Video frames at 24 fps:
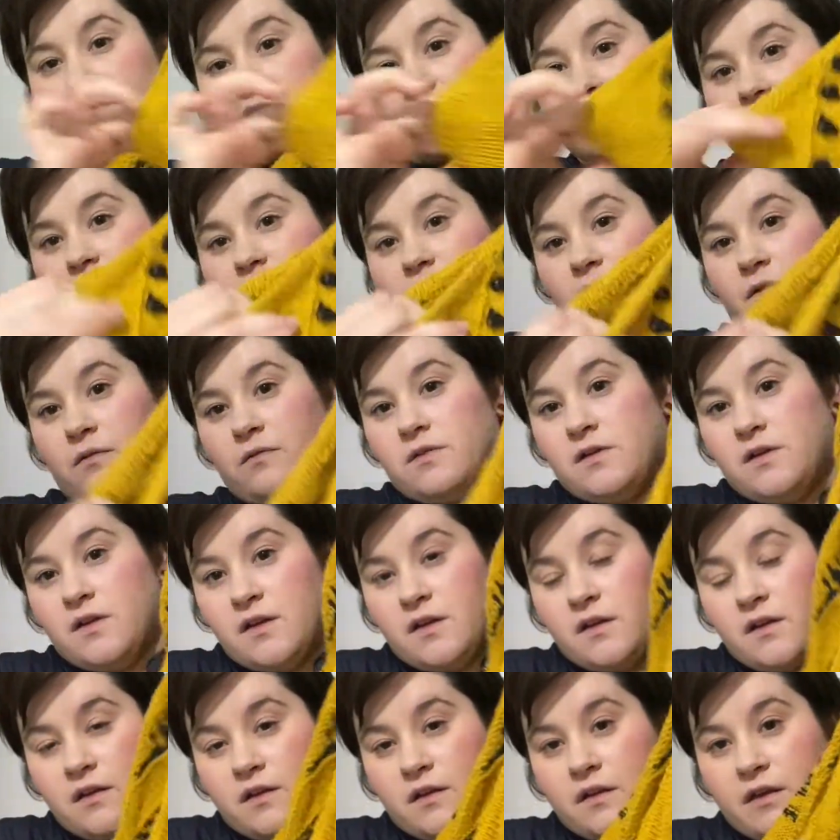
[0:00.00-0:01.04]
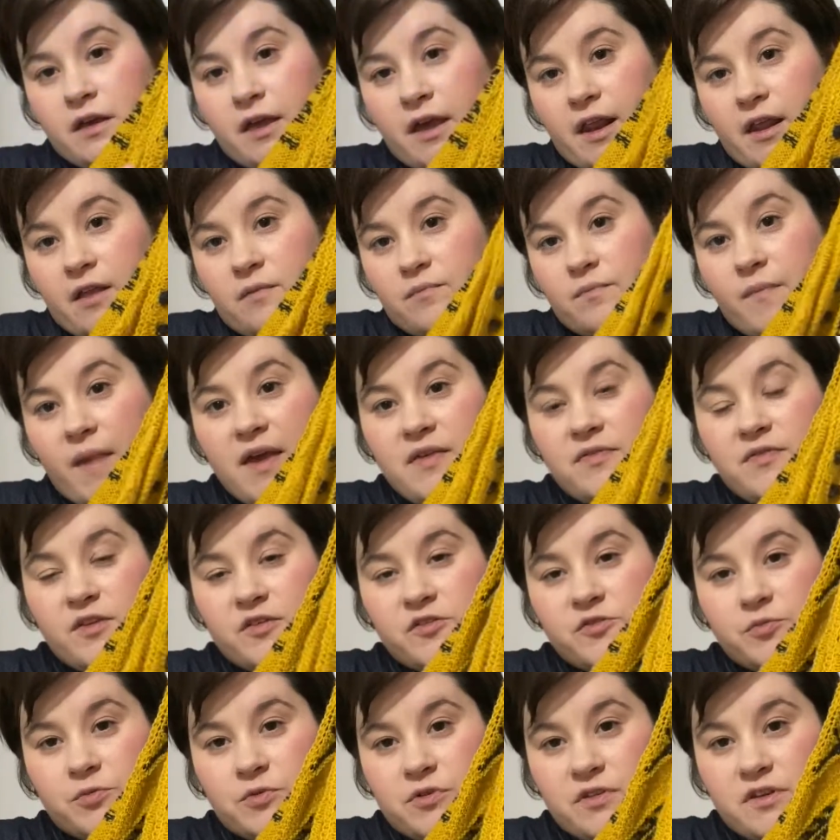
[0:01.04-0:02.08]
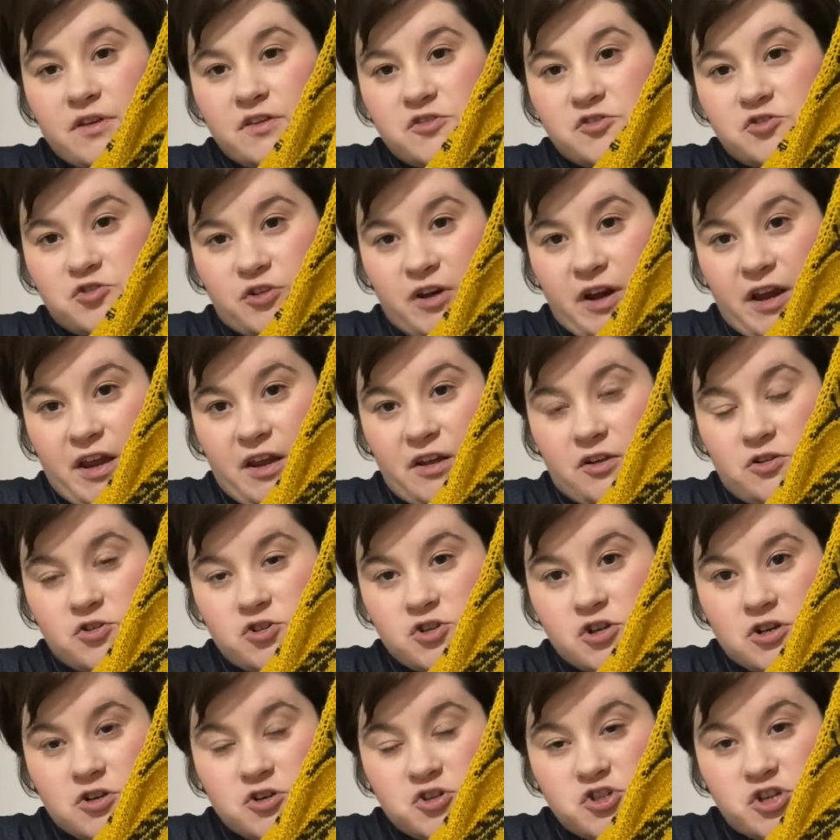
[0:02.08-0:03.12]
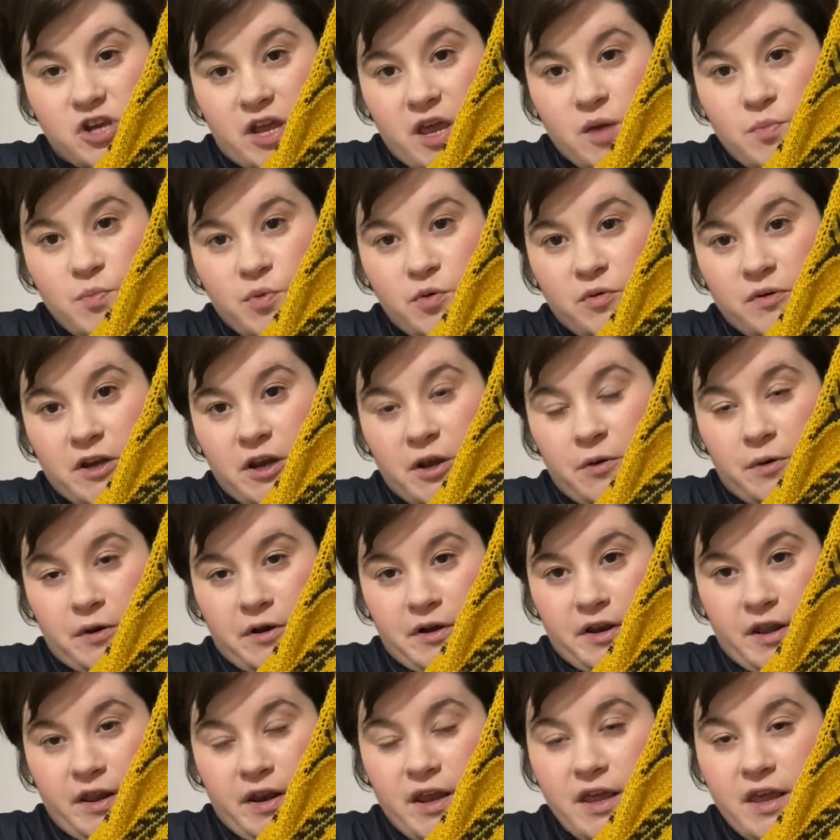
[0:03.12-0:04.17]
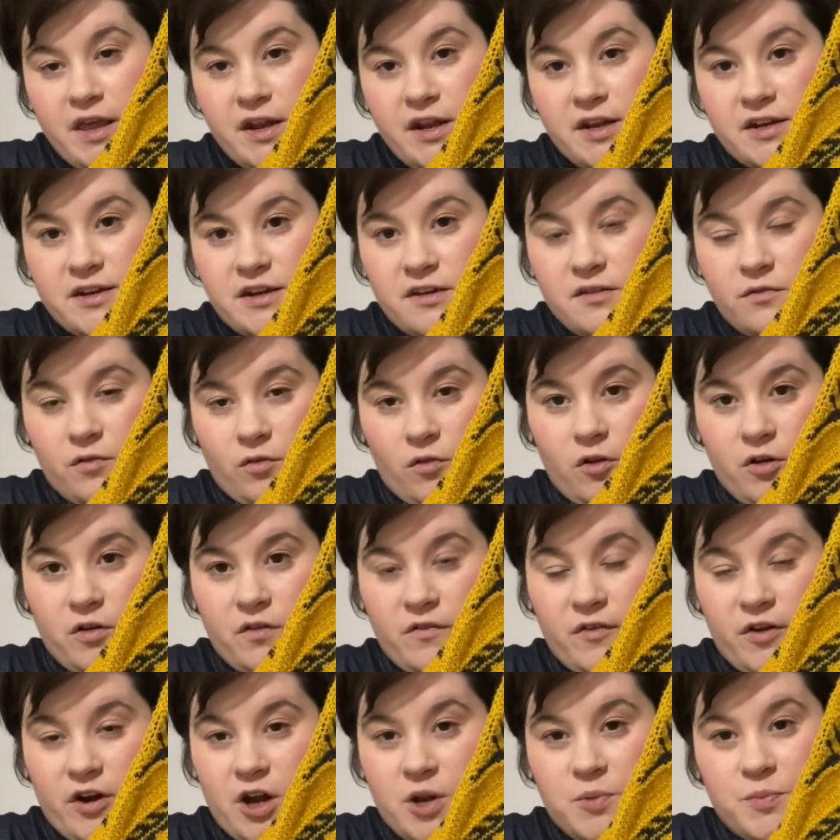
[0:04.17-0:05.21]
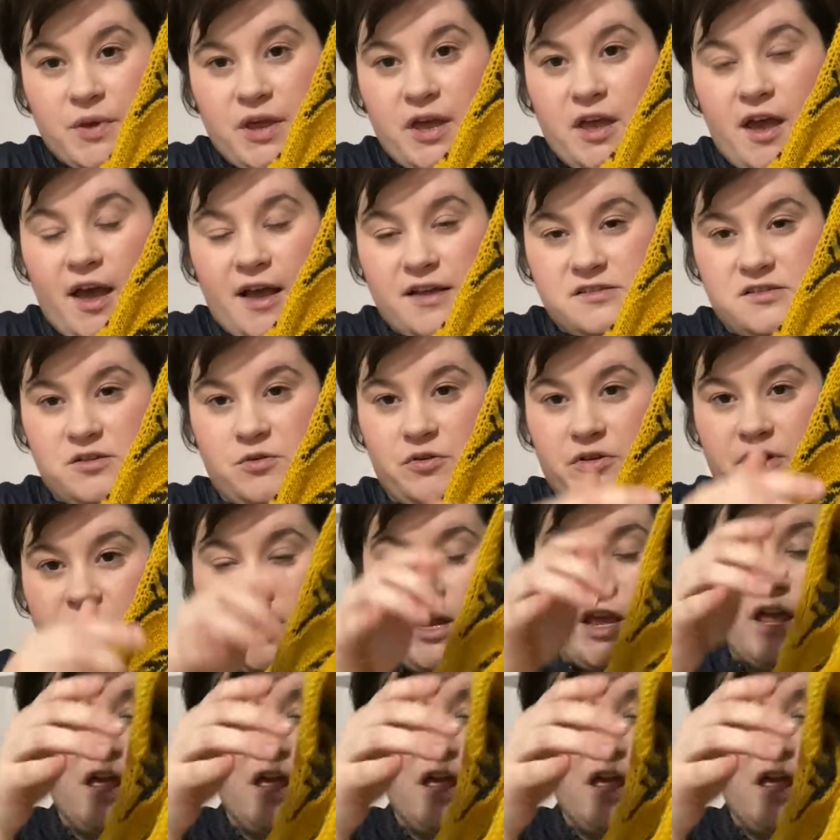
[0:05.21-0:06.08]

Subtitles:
So it made this really strange shape when you were knitting it. It didn't look very big as you were knitting